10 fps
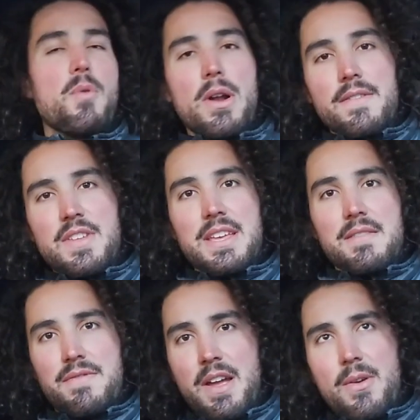one of the
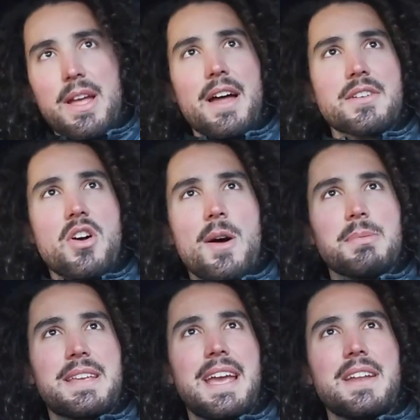very
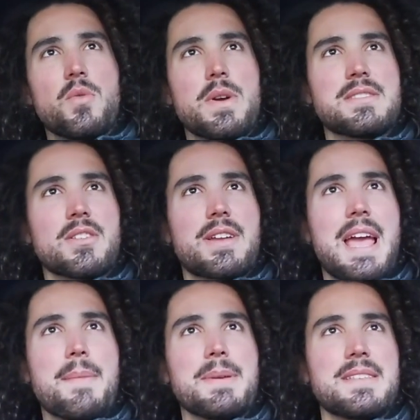uncomplicated Whistler
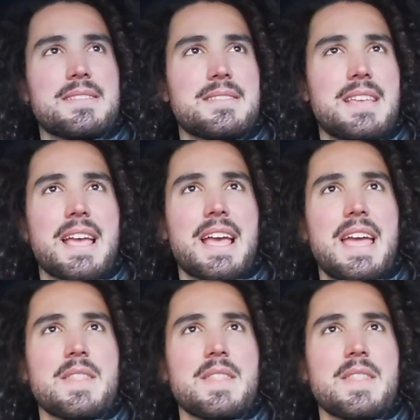camping saga,